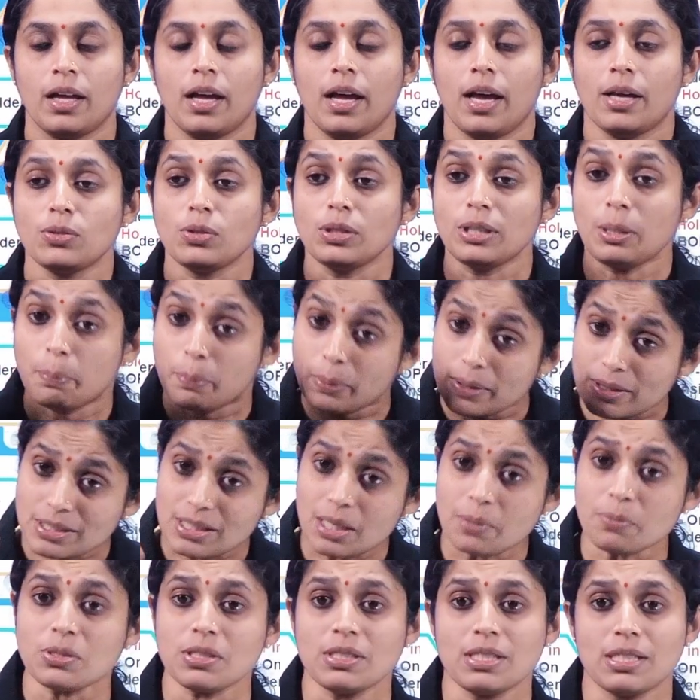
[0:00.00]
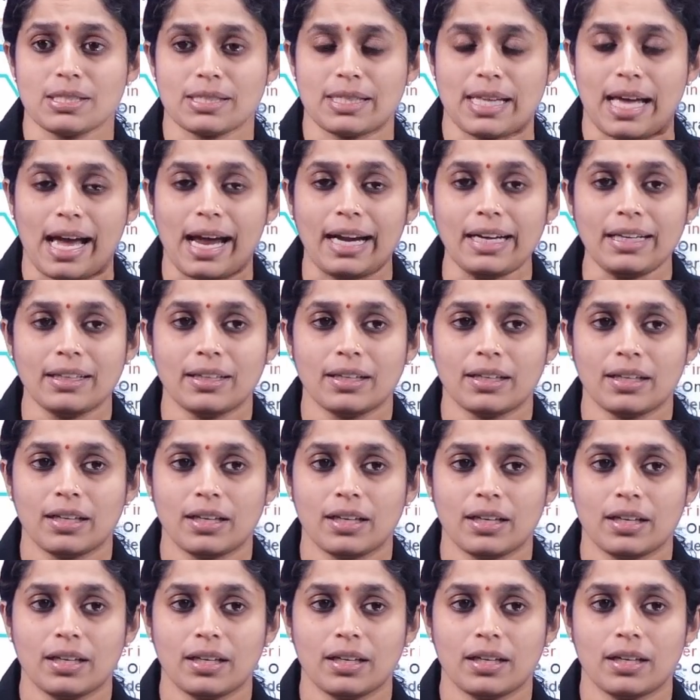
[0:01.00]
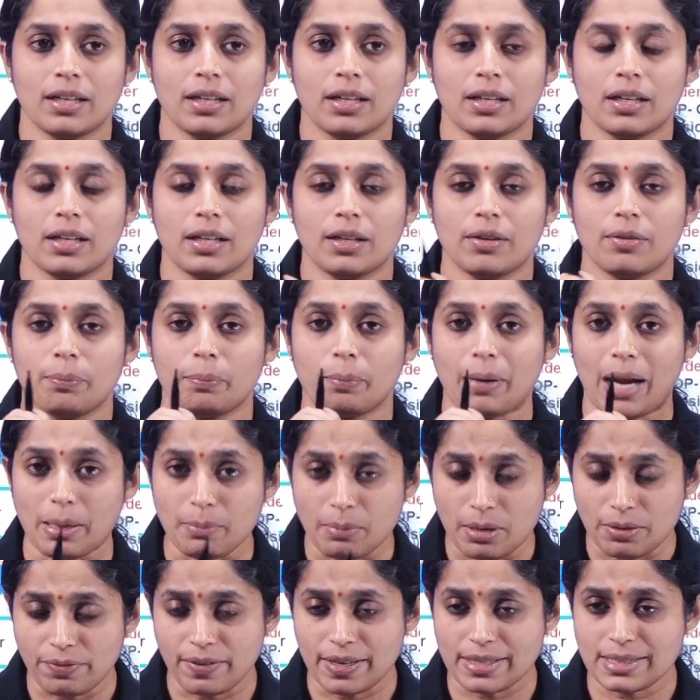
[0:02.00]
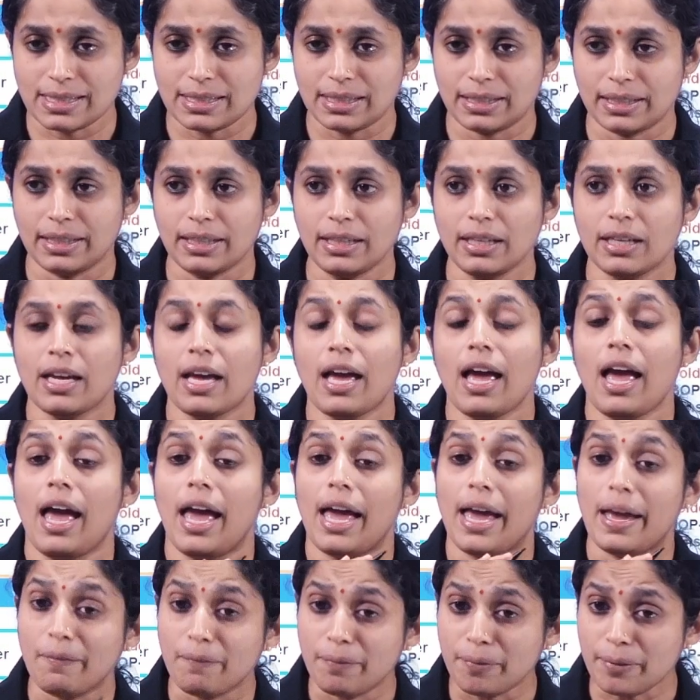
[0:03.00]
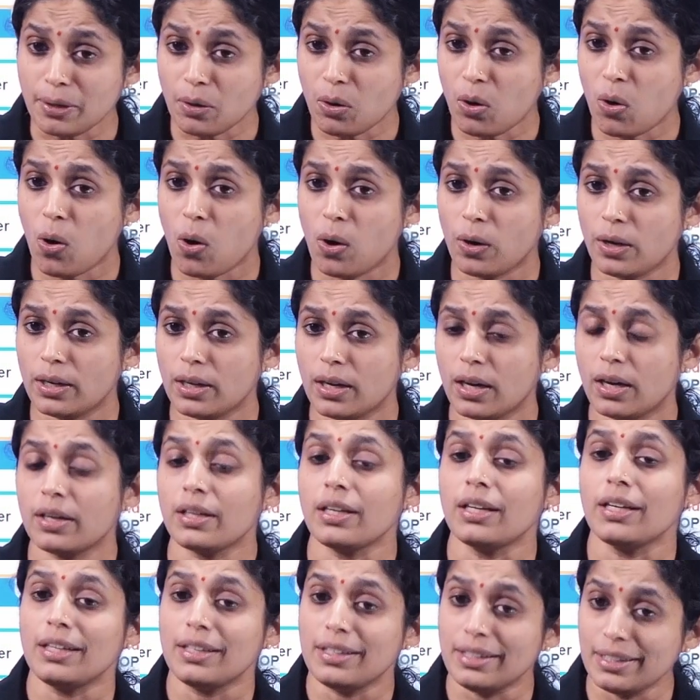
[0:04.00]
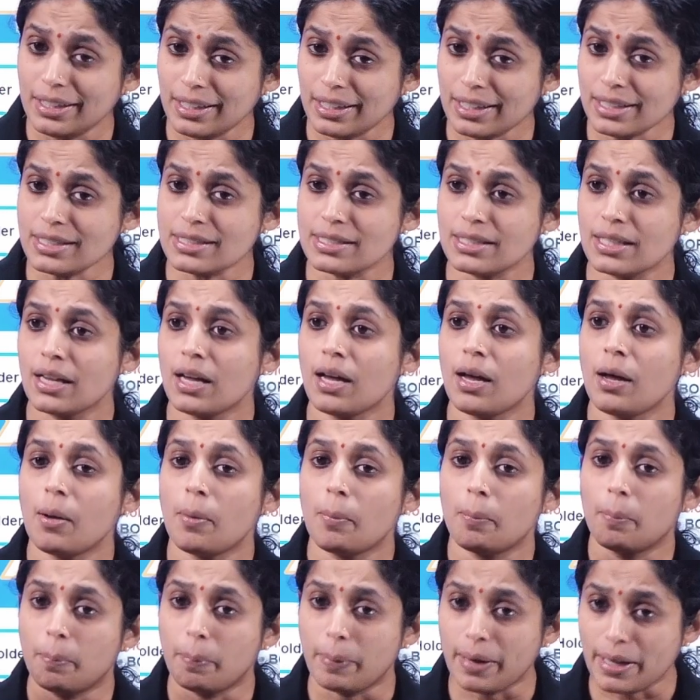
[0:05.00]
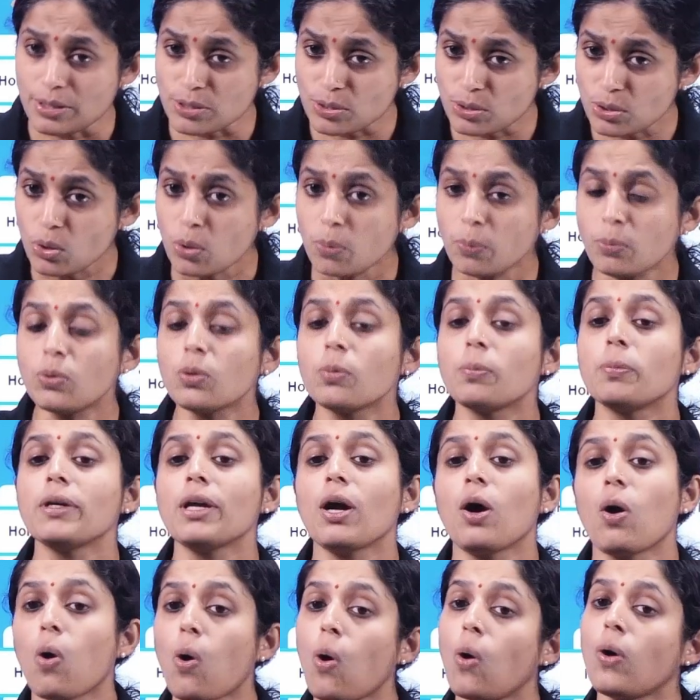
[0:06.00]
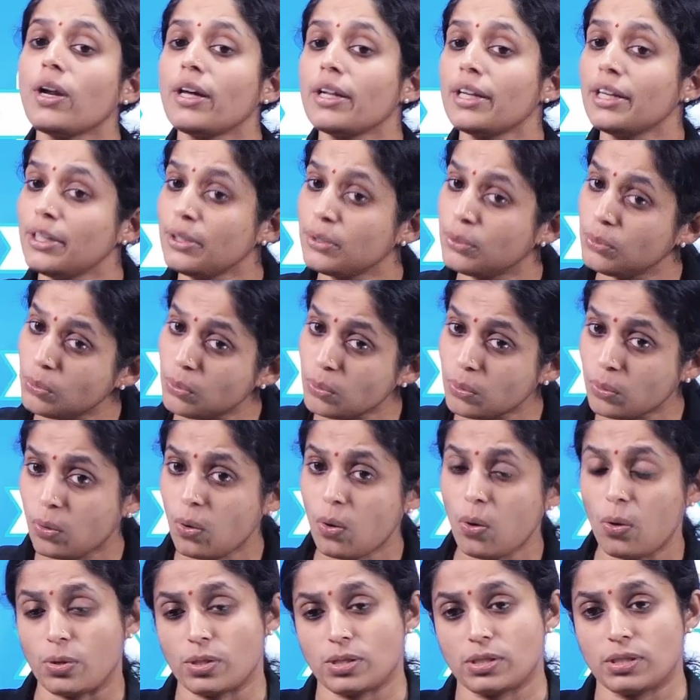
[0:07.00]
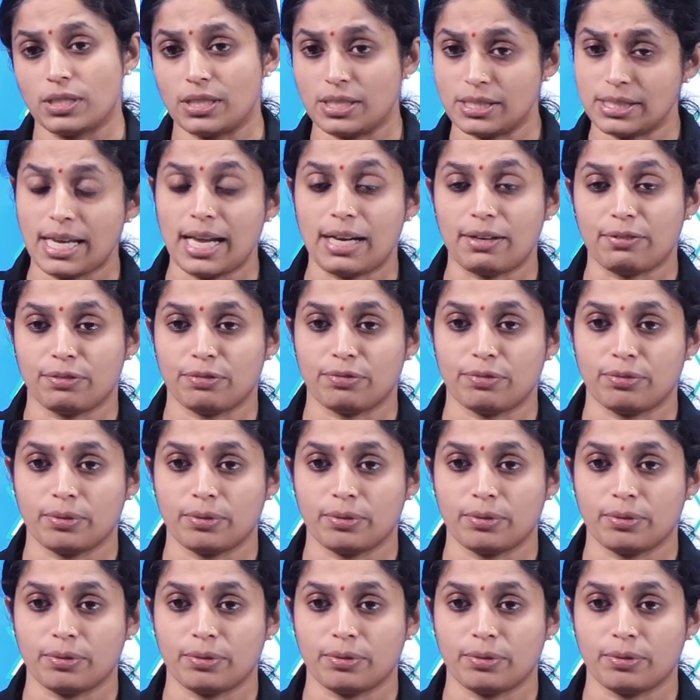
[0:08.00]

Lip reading: So, the presumption is that prima facie every holder is presumed to be a holder in due course itself.